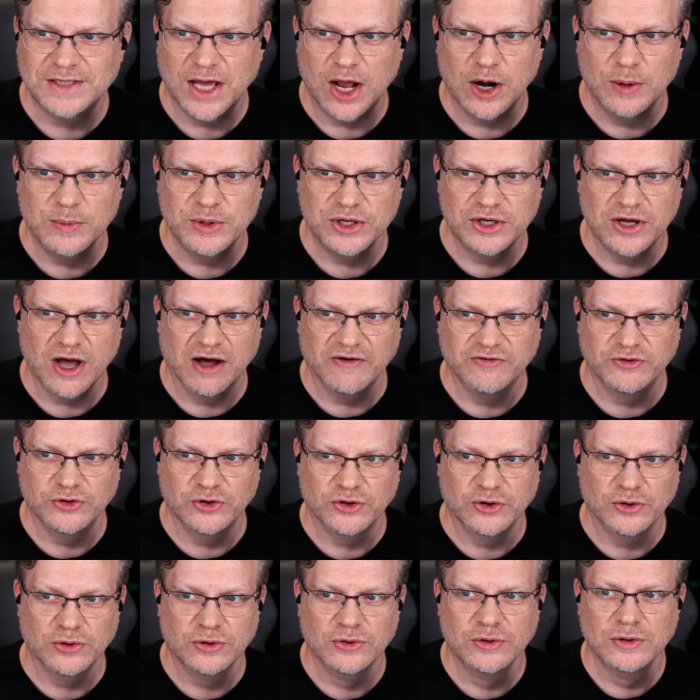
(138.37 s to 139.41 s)
Tell me,
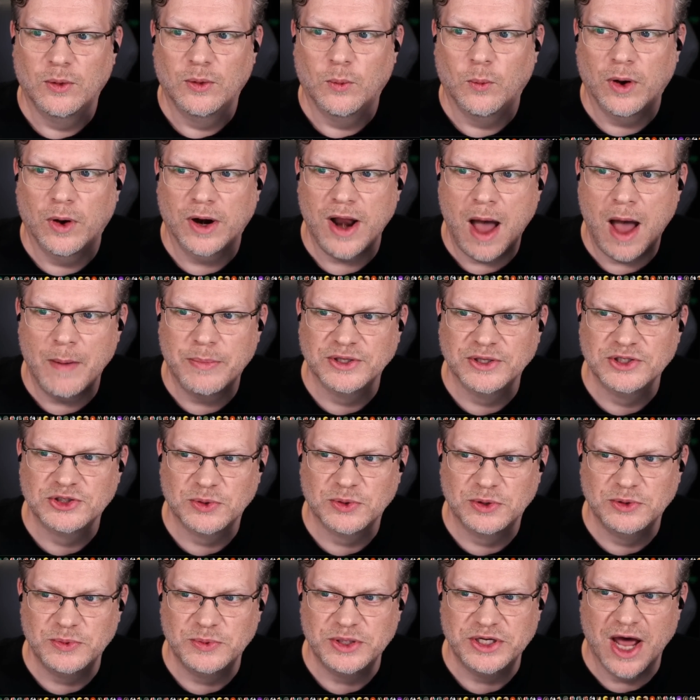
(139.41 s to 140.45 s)
Governor, what
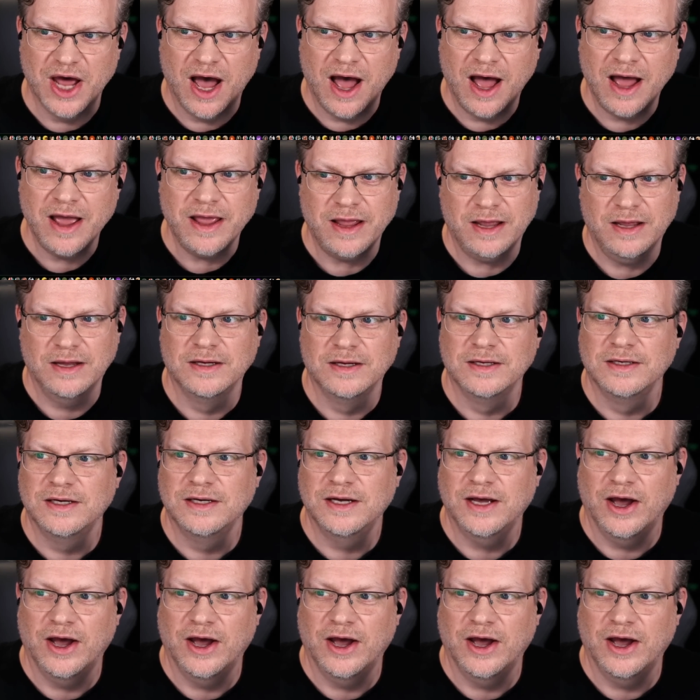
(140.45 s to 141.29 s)
happens when we die?